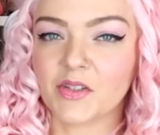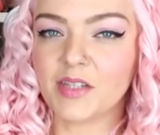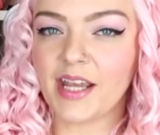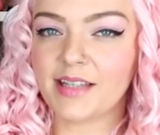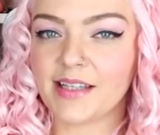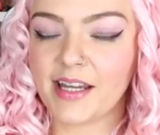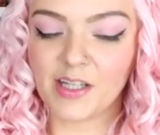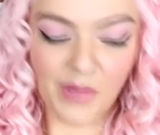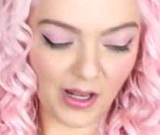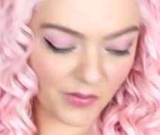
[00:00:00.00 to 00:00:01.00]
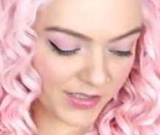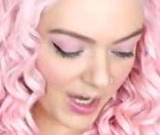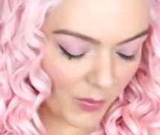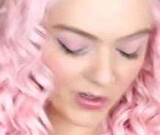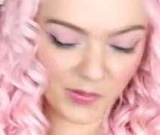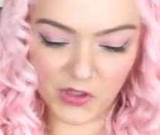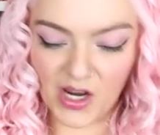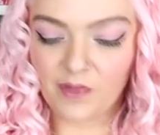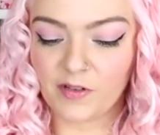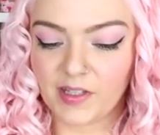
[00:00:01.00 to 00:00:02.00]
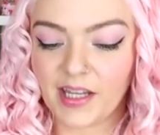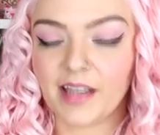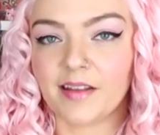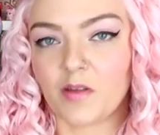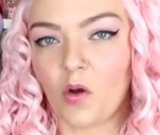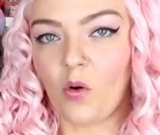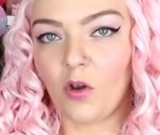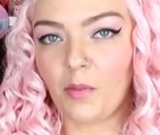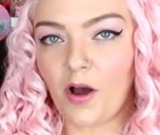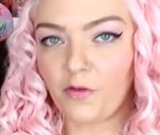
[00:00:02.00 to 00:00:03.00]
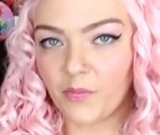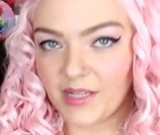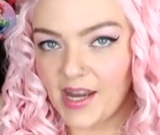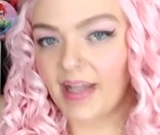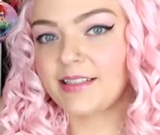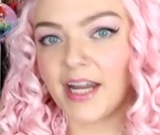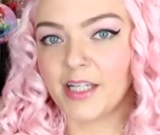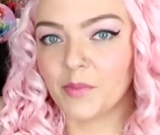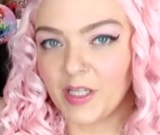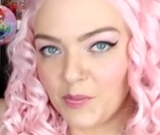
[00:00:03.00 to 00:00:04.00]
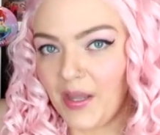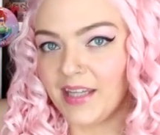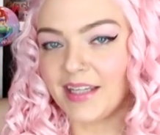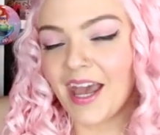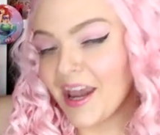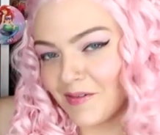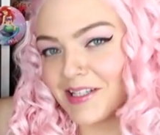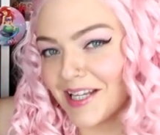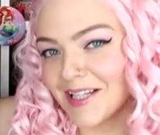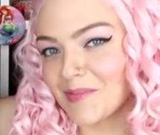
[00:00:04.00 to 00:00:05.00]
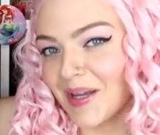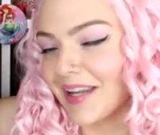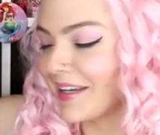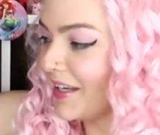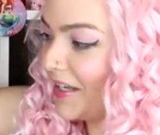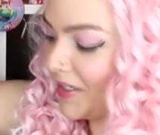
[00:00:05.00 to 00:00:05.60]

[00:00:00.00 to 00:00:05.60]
So the next item, I love it how pretty much everything in this haul, apart from the next item, is pink. Everything is pink.